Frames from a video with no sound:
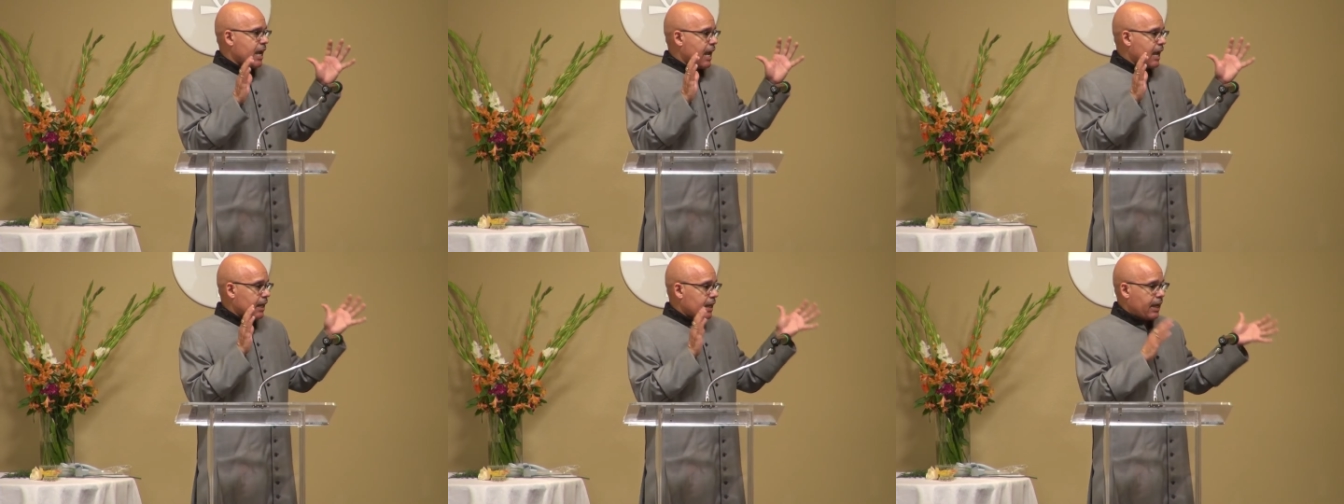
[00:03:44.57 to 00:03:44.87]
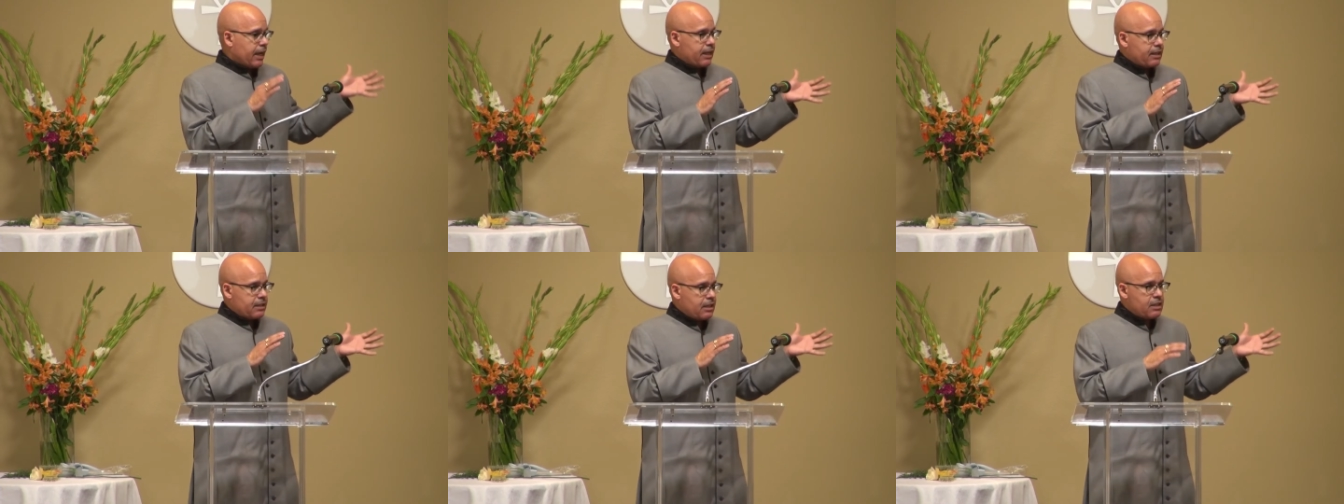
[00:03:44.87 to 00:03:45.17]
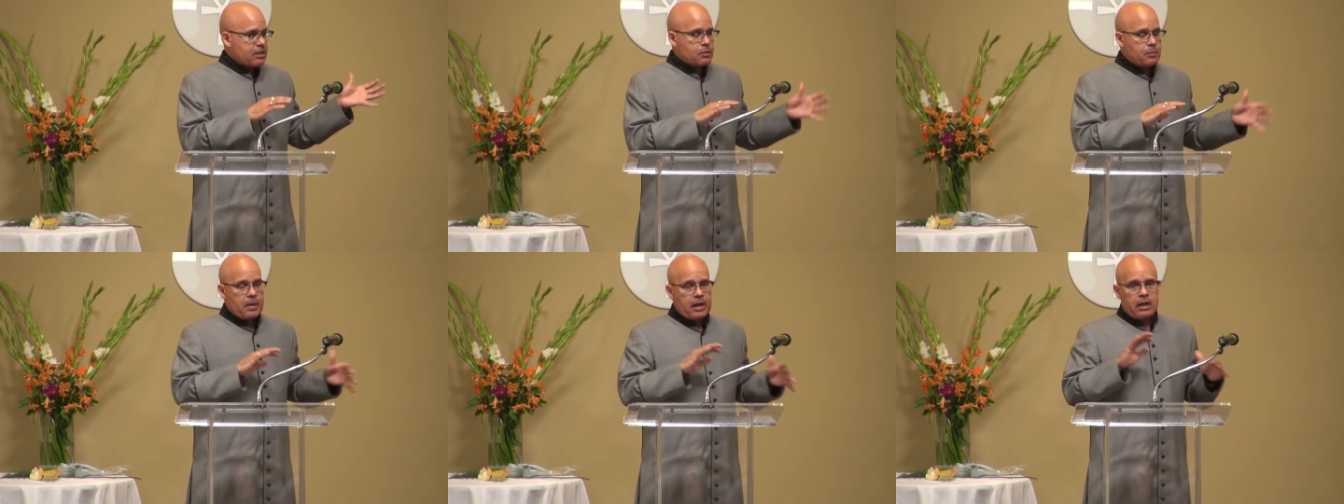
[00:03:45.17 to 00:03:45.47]
I like
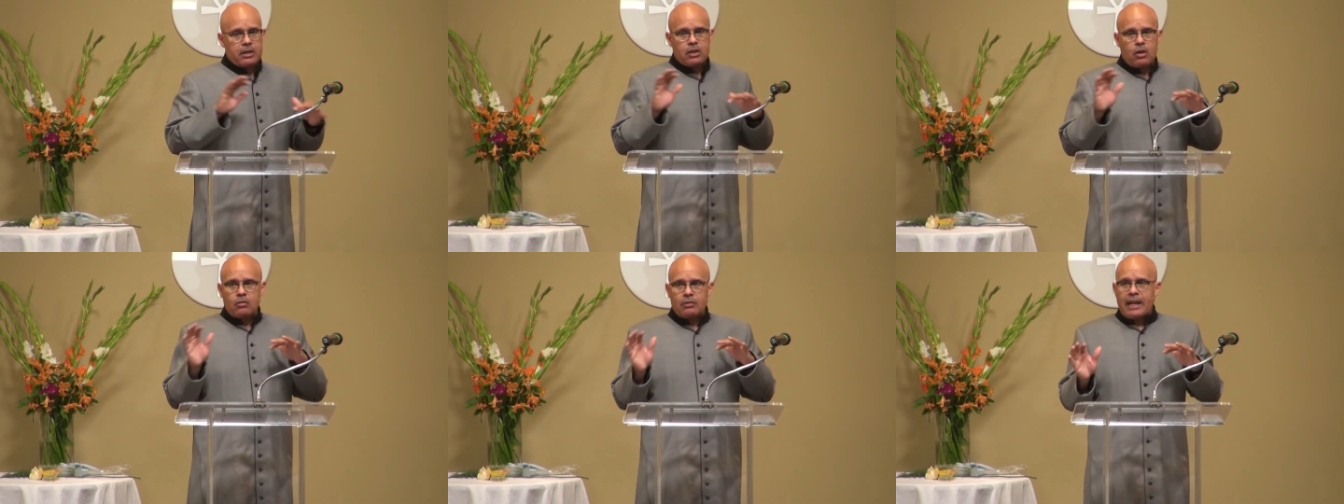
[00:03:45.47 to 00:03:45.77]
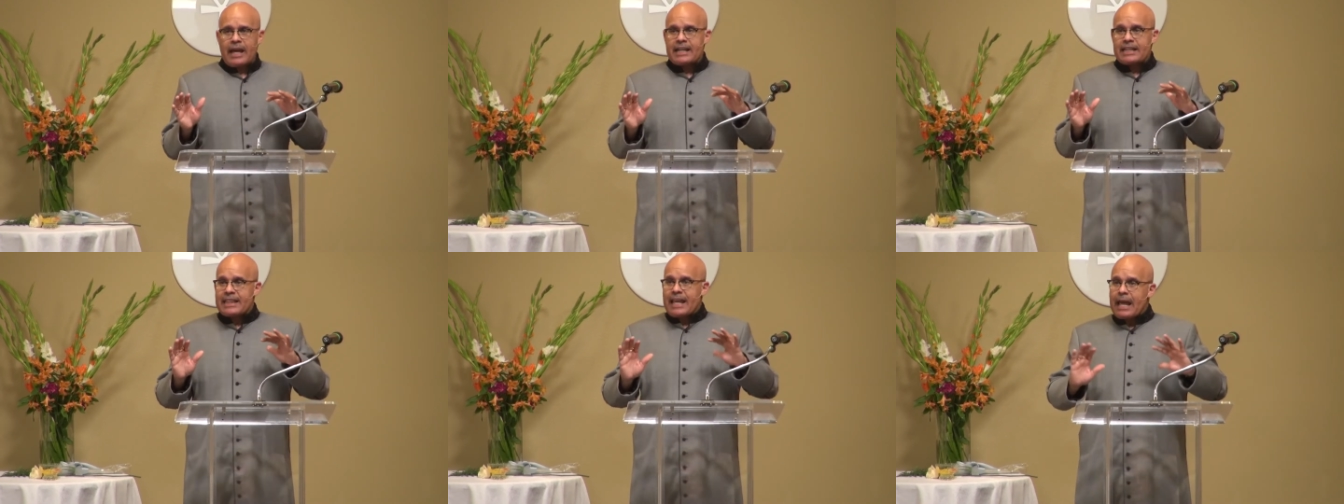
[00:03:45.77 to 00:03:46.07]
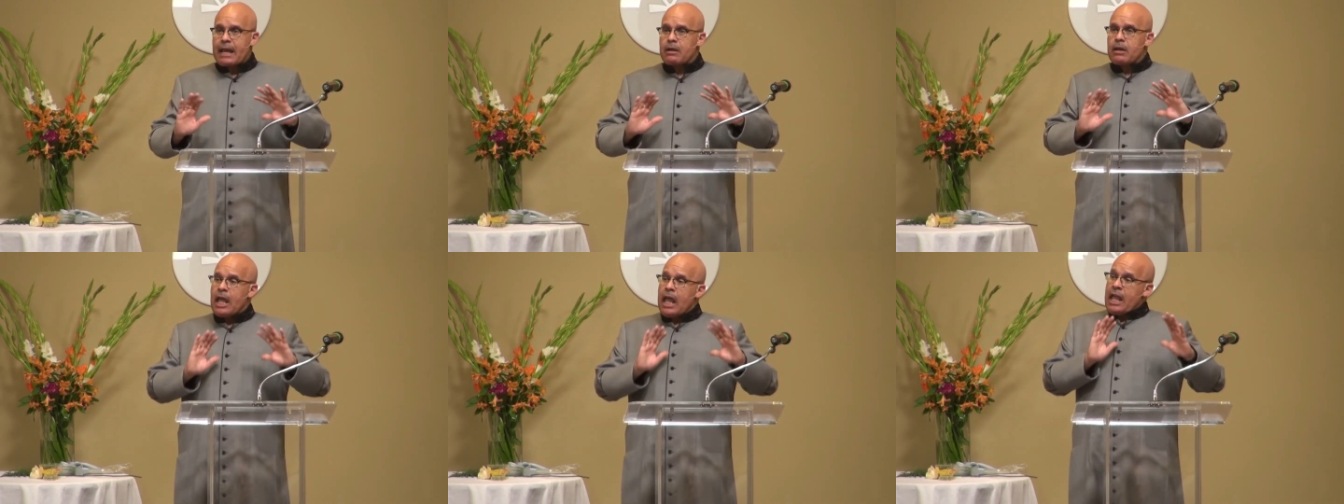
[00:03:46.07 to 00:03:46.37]
this, but I don't like
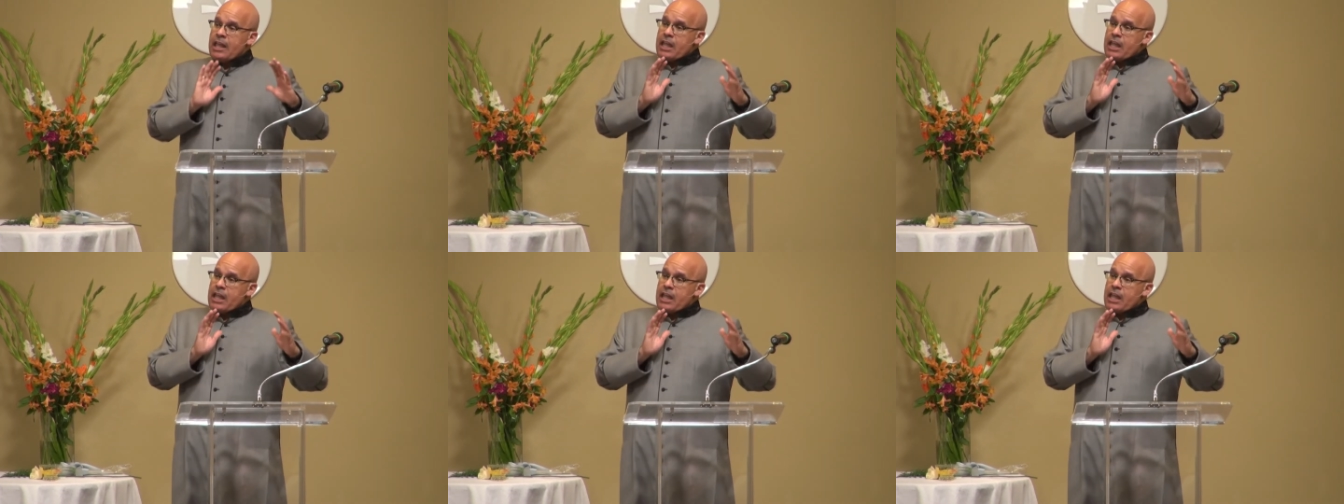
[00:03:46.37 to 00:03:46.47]
that.